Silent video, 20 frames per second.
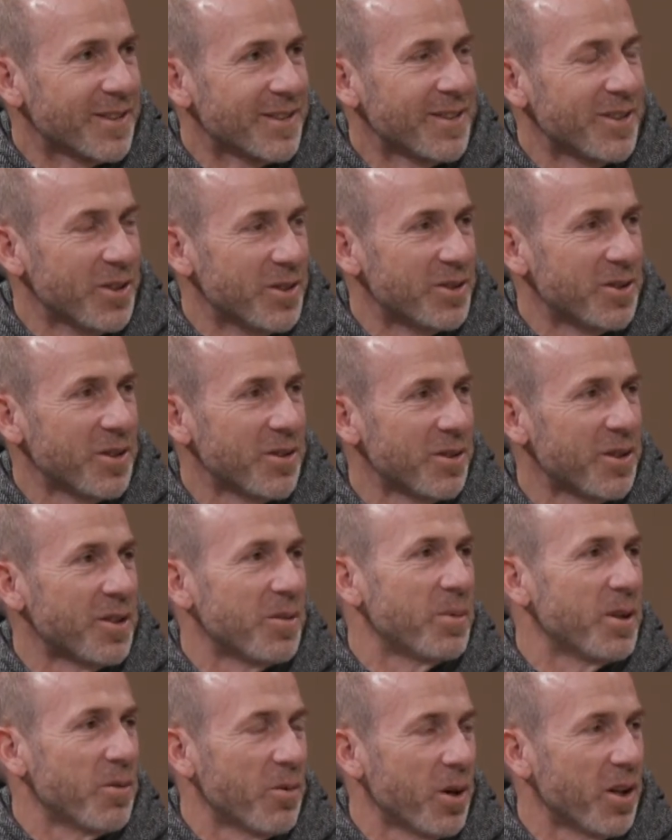You still need to
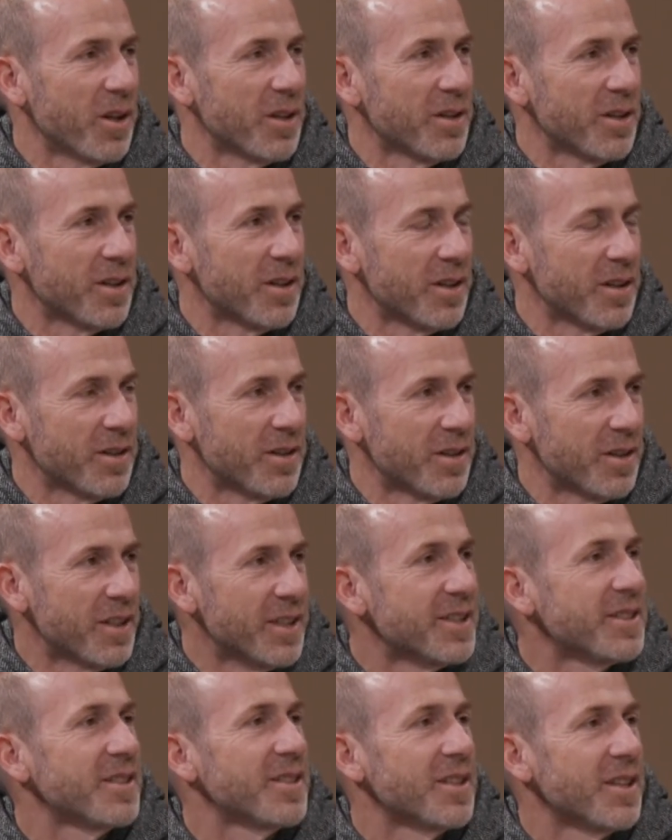yeah. be willing to, to
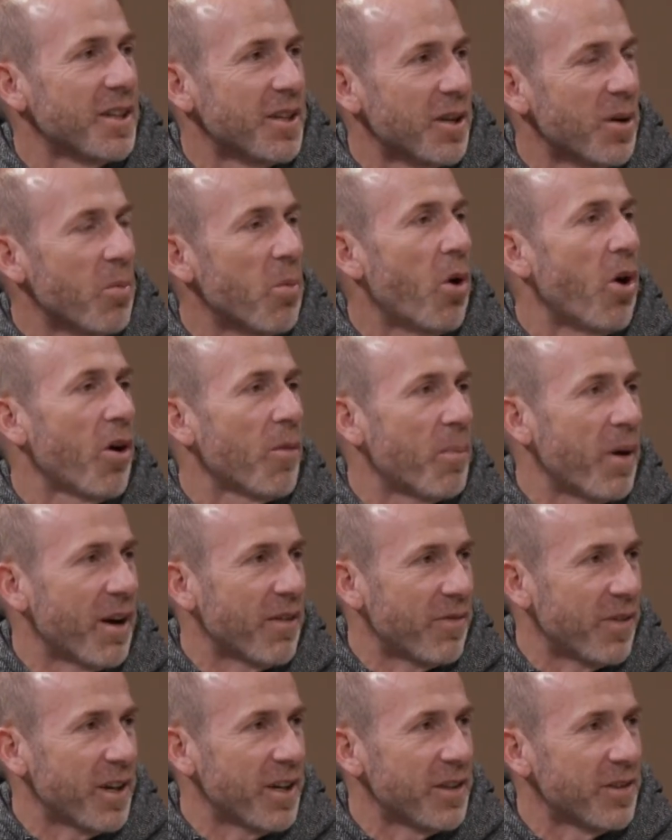listen to Him, walk by
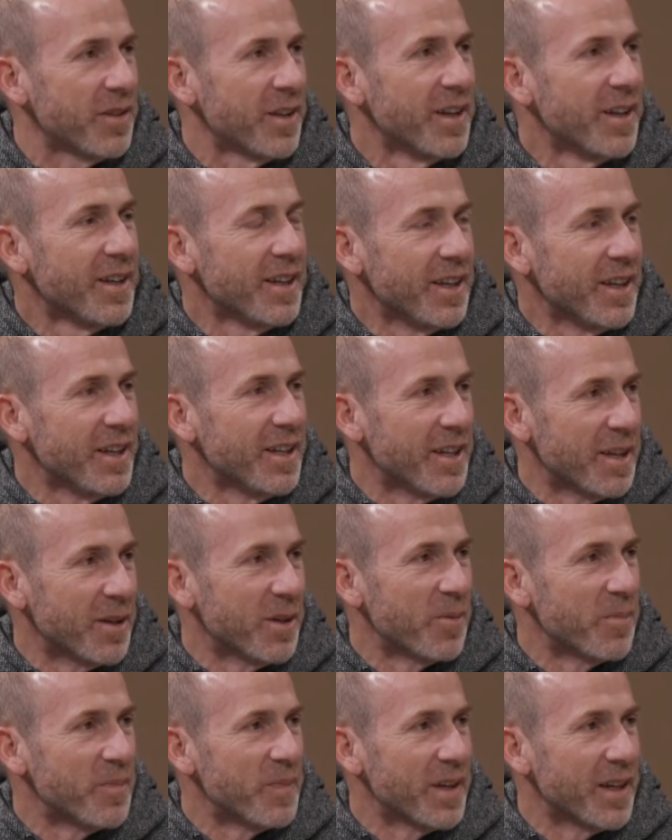faith in
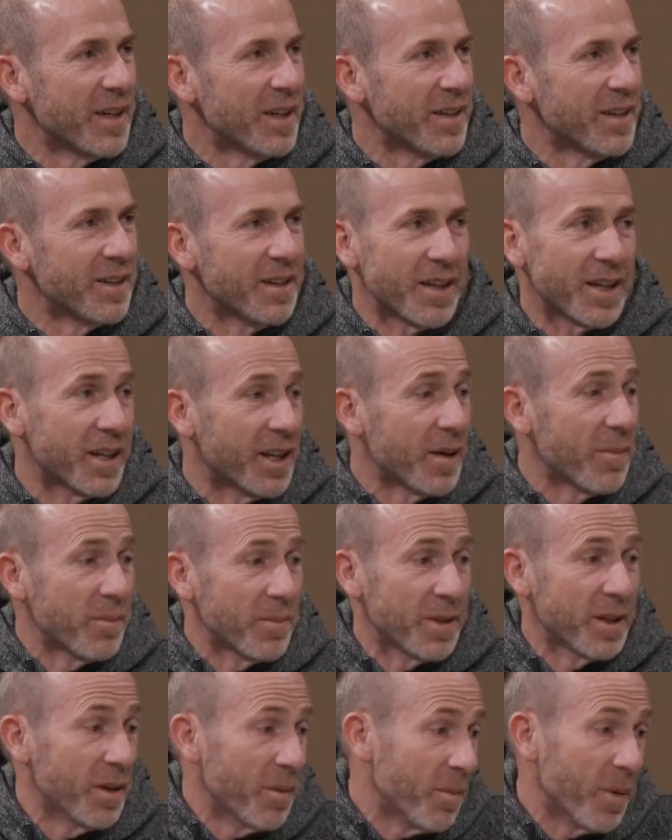Him, and and that,
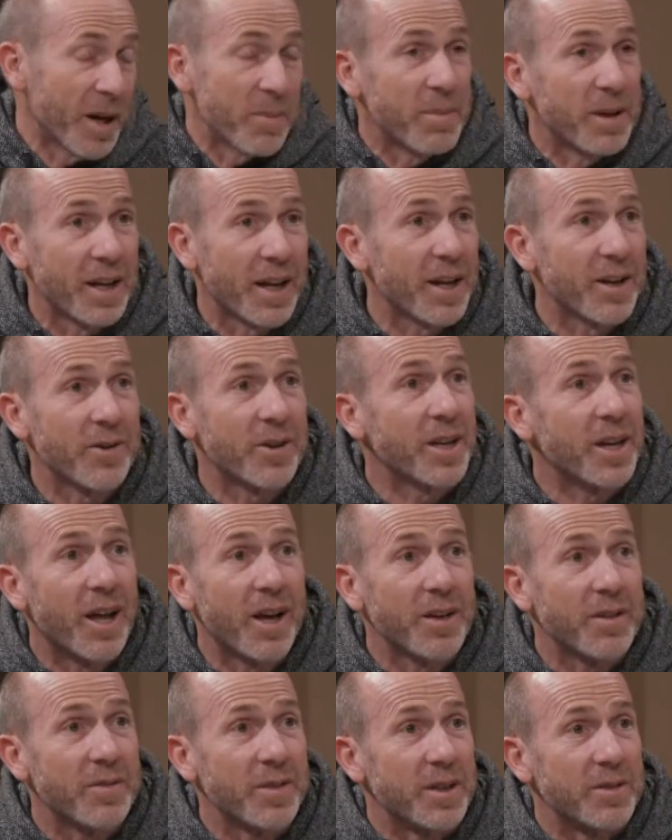and it might be later in
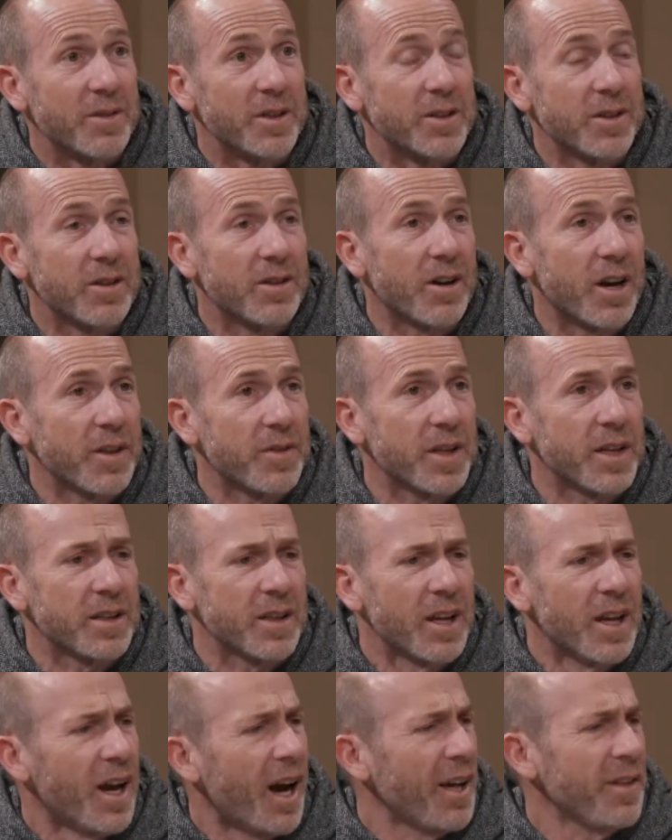life even. You know, I think
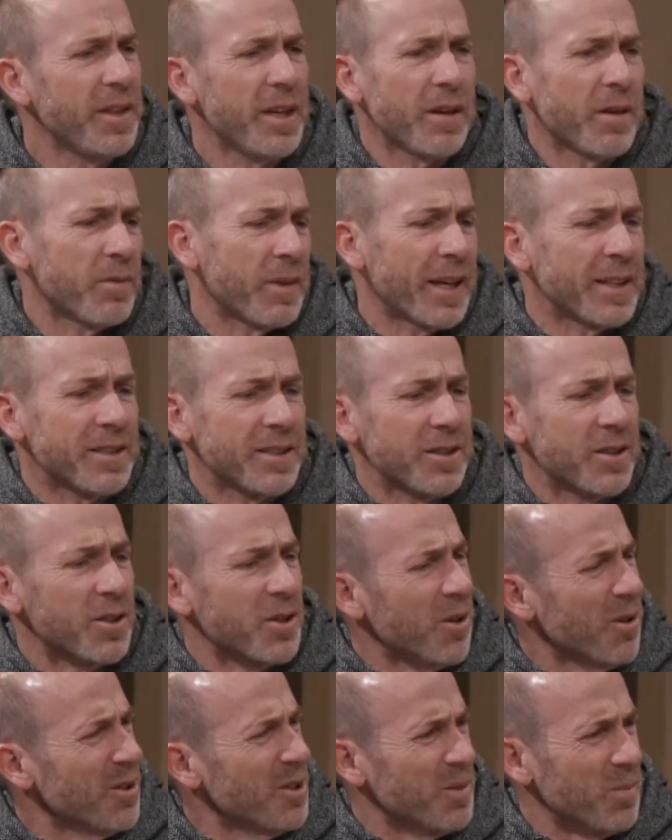I think that's an
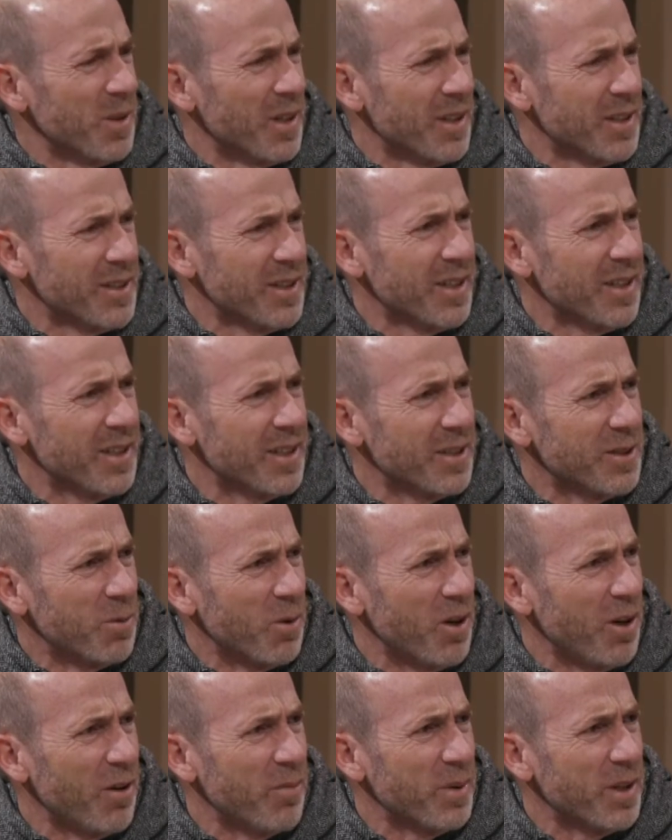encouragement, isn't it, as
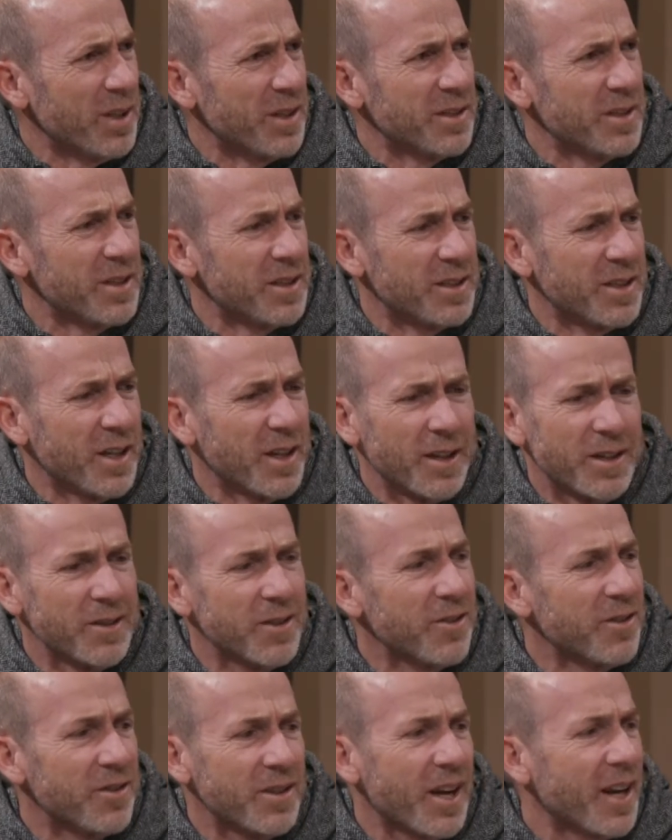well? Because it's like
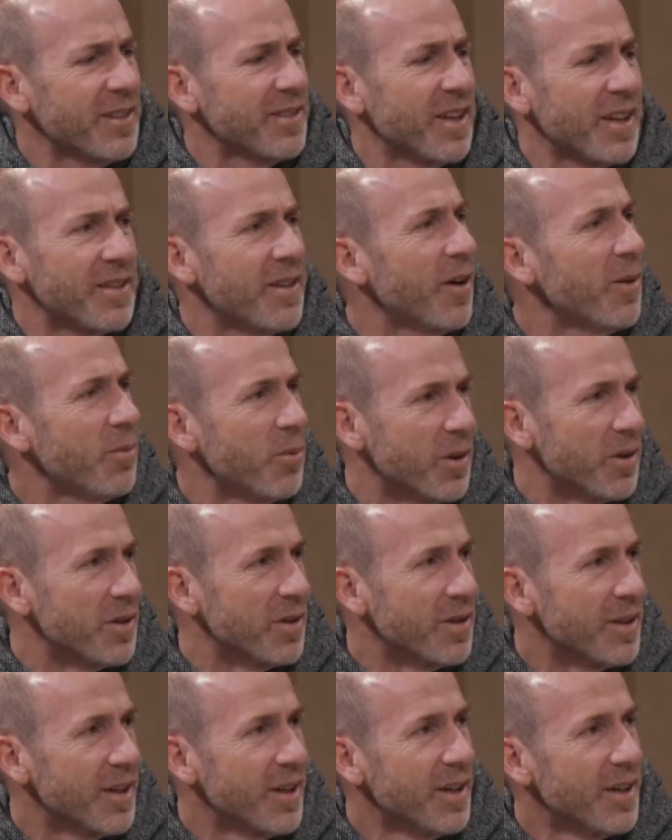God's not done with you.
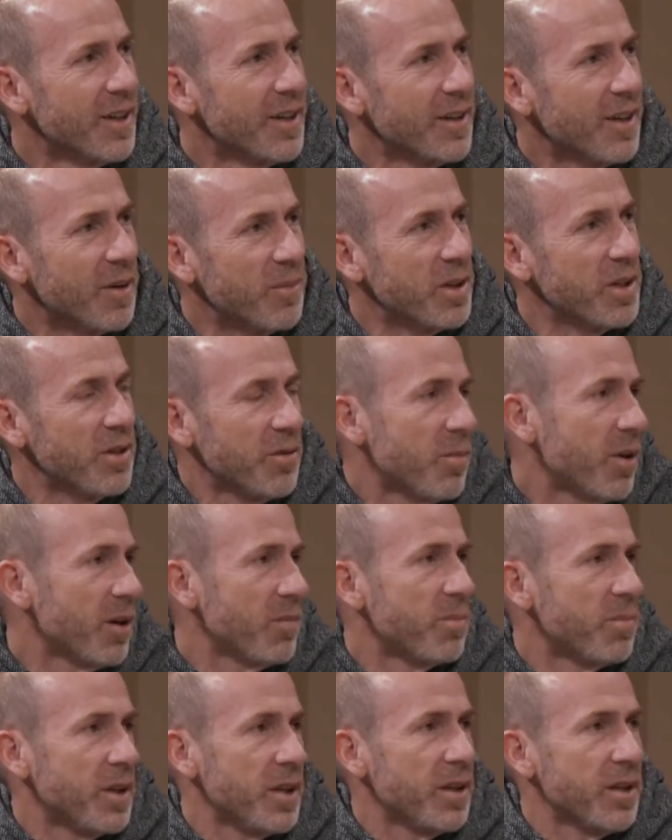That's I right. mean, you
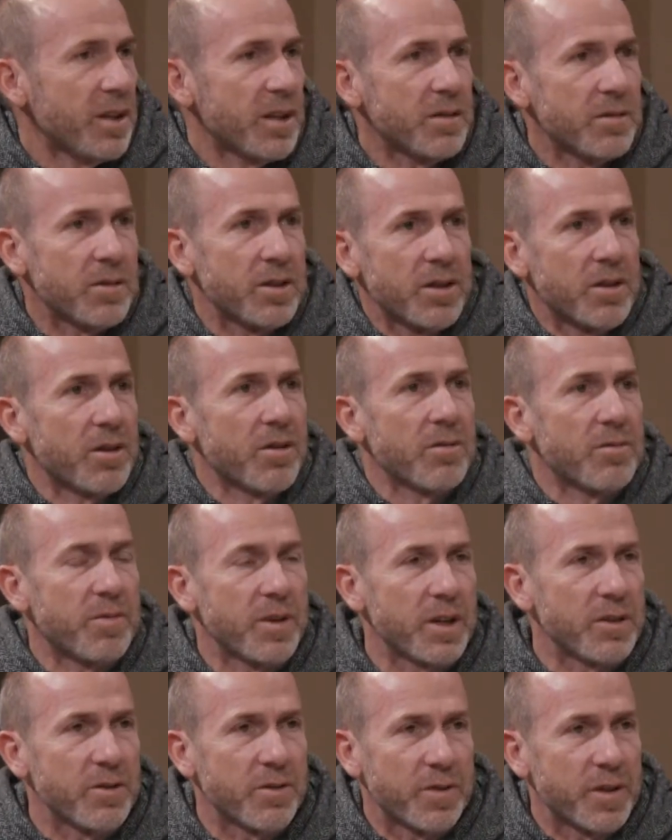might be, you know,
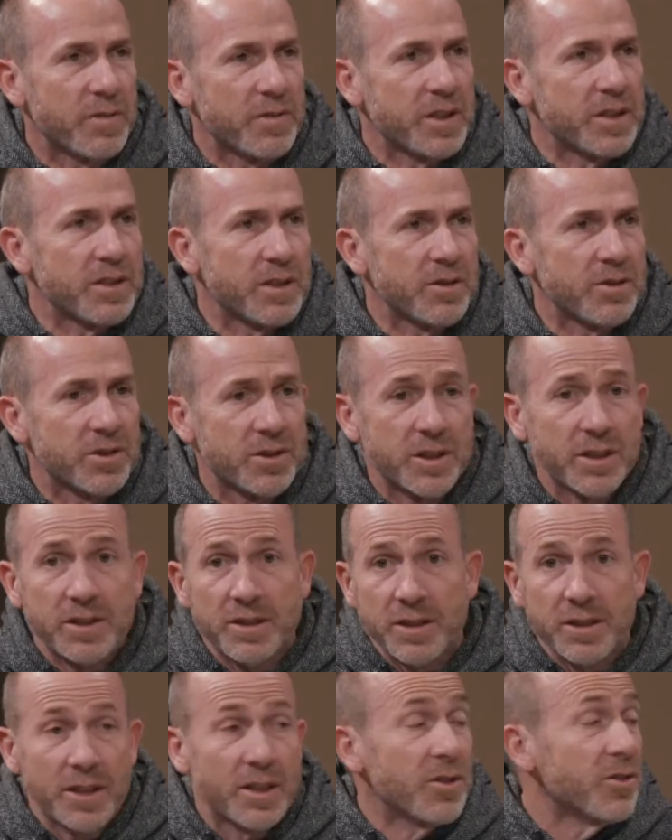in your 50s, in your
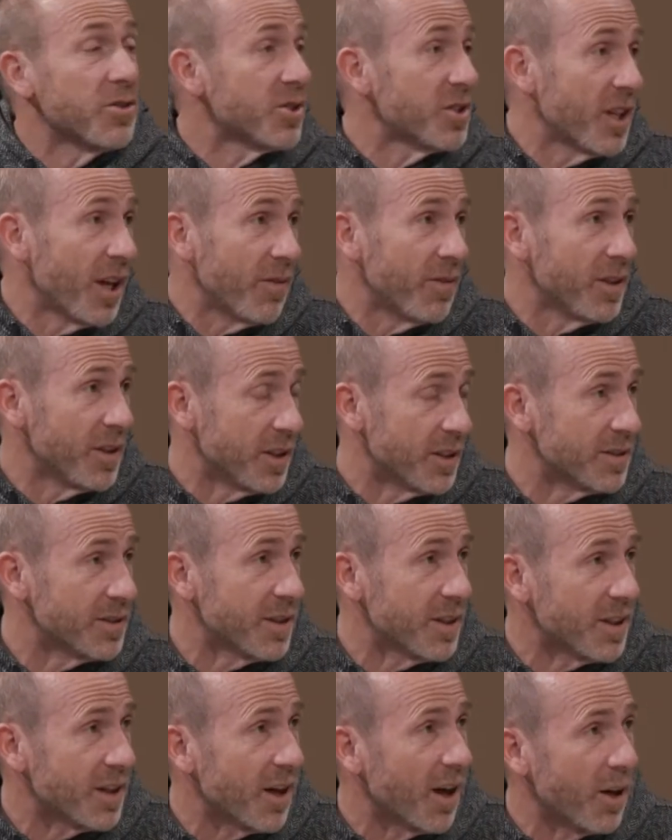60s, in your 70s,
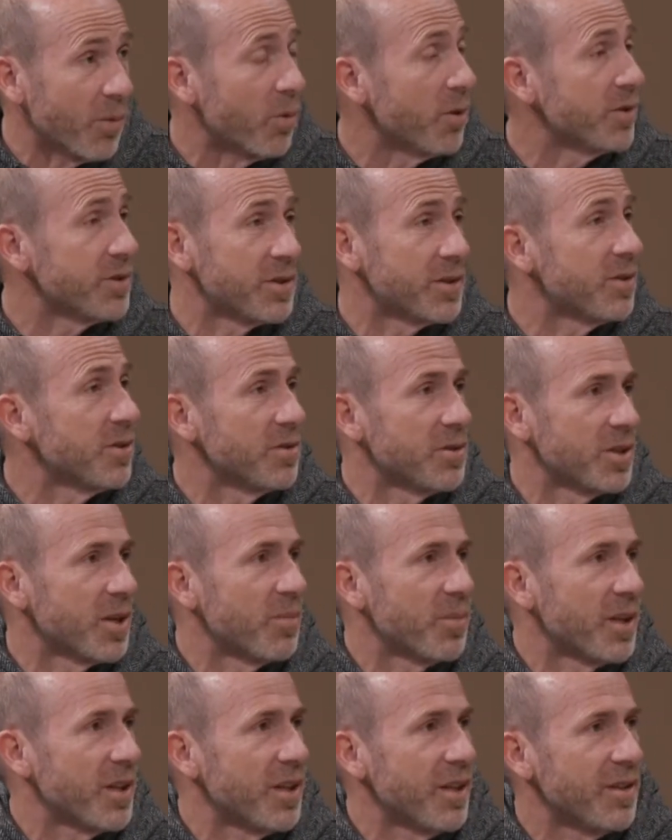and God wants to do
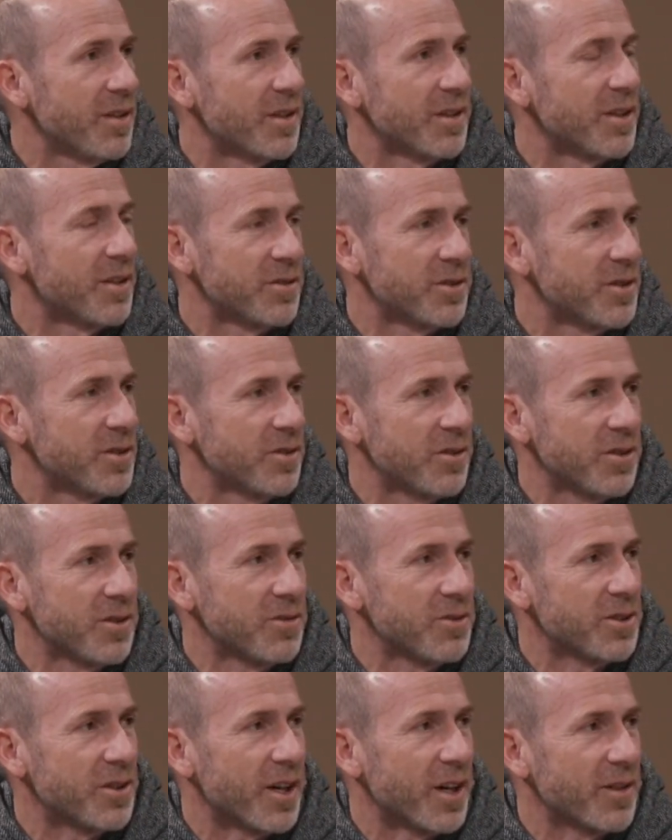something in you, and He'll still use
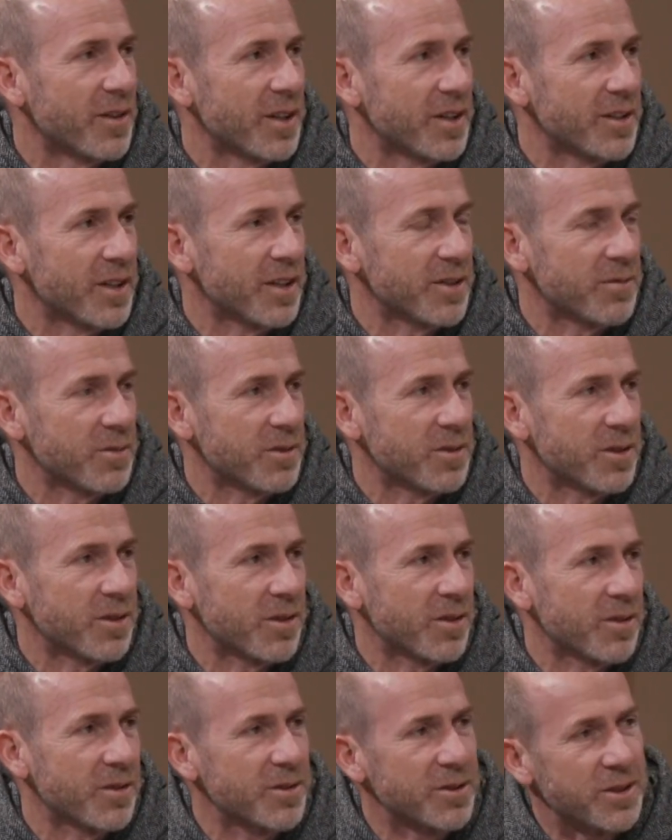you. I think that's what's
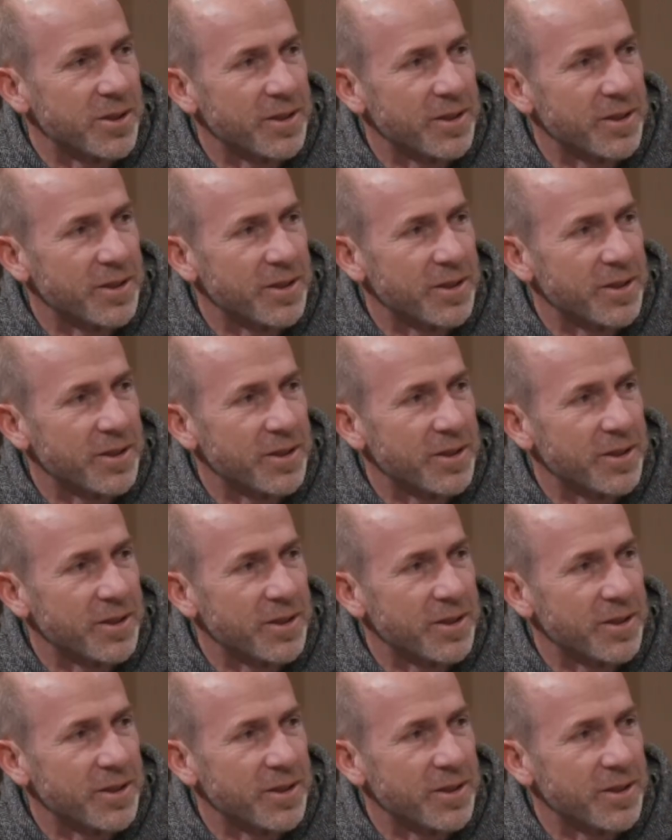encouraging.